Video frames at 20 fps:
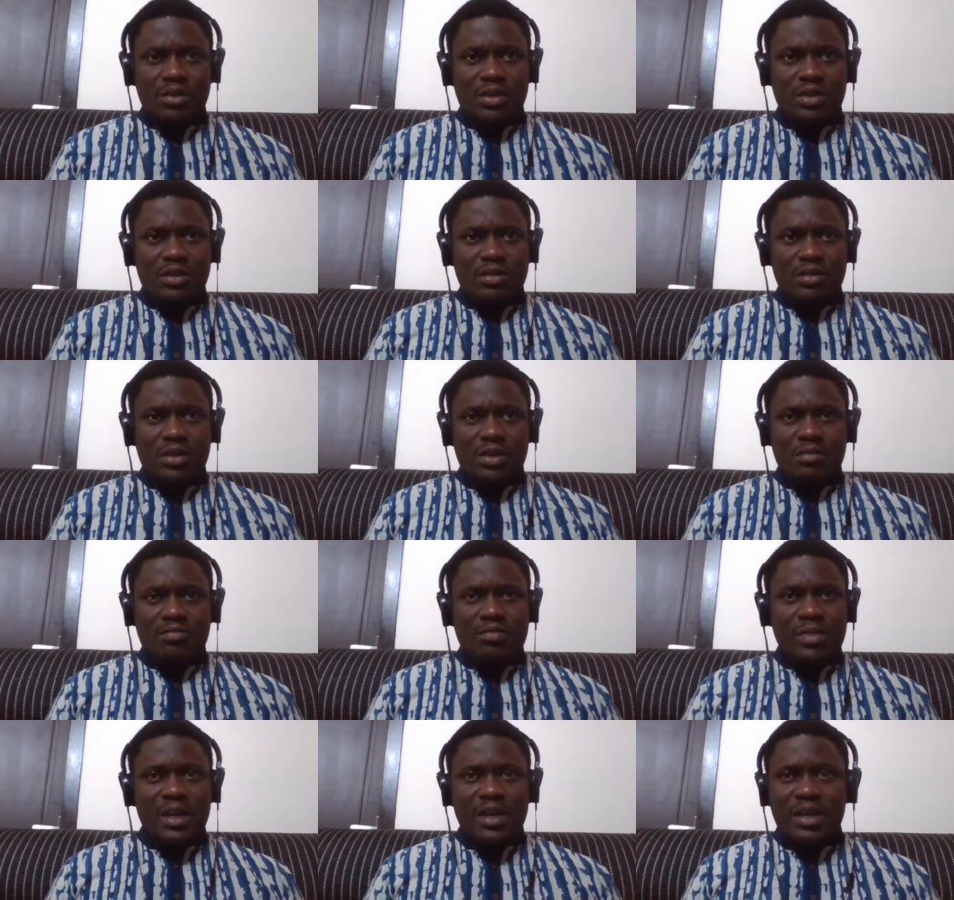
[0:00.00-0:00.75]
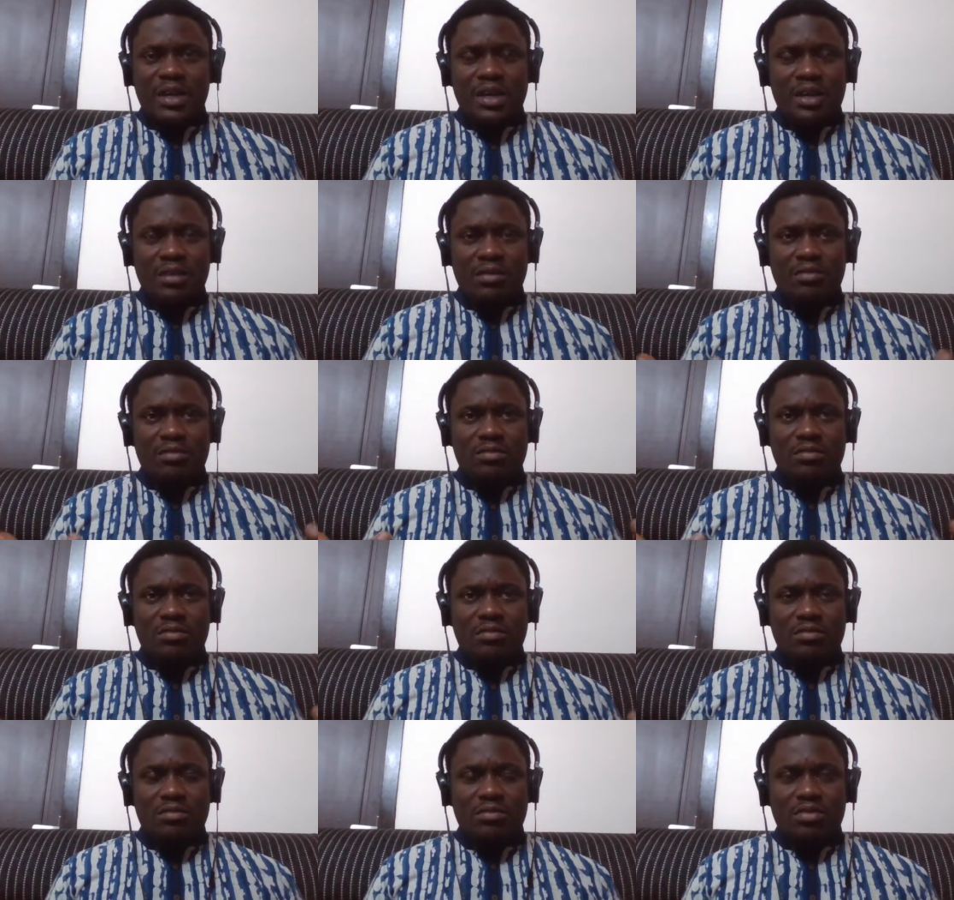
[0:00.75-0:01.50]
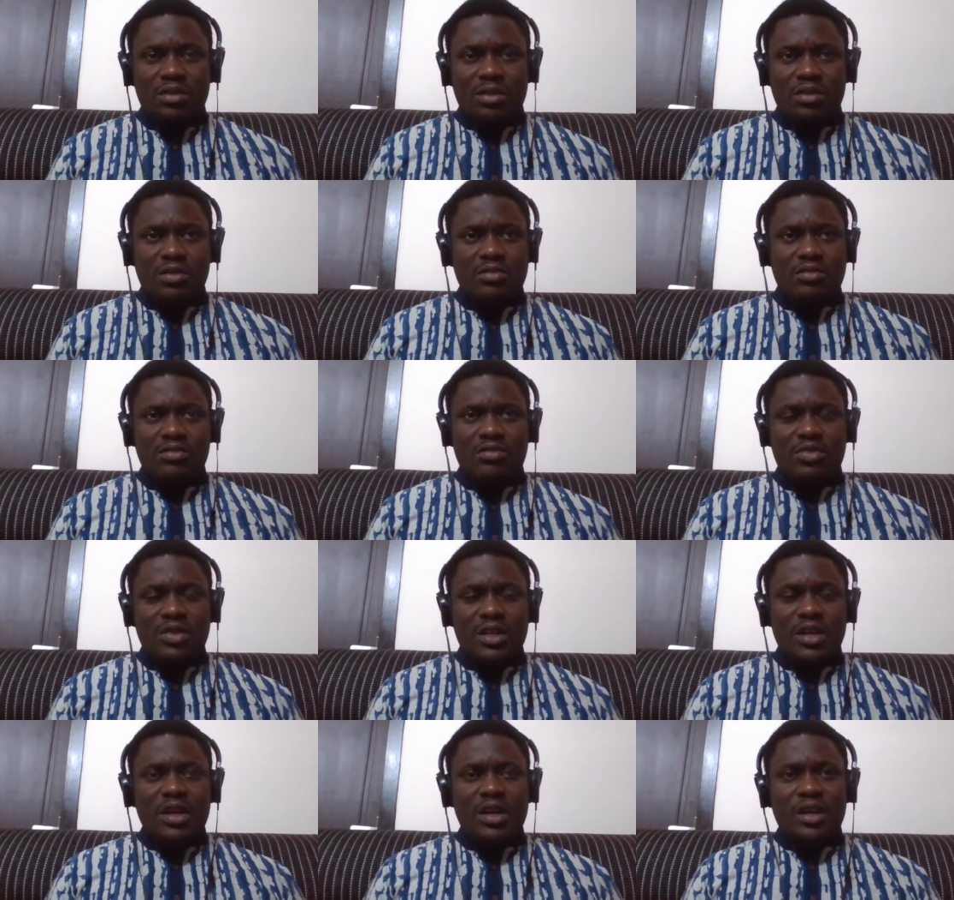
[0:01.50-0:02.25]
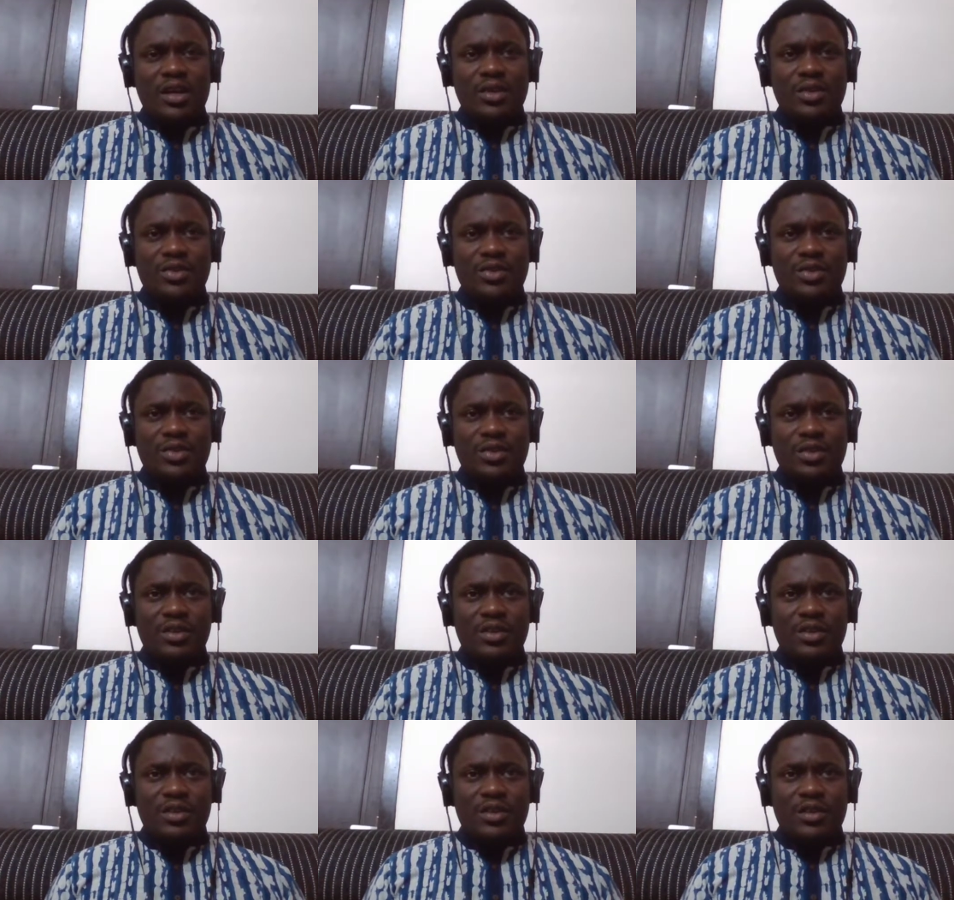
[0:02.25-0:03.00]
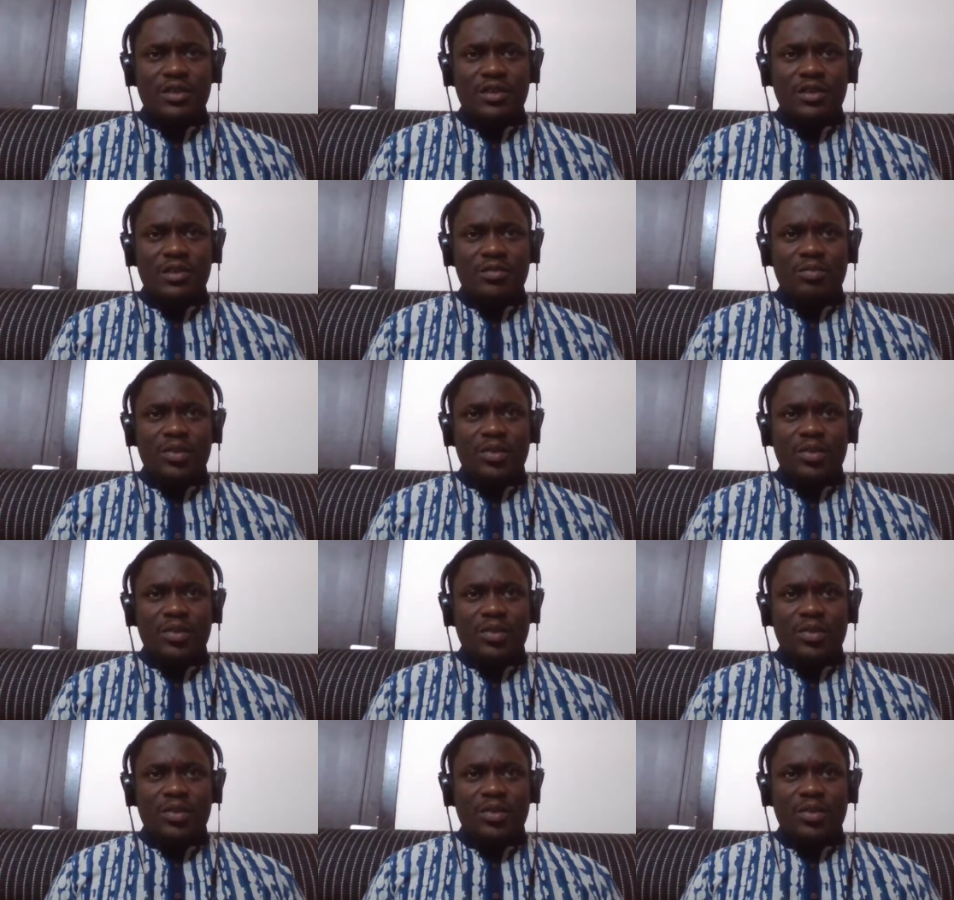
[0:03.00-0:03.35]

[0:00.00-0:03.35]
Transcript: to eh, in many in regards.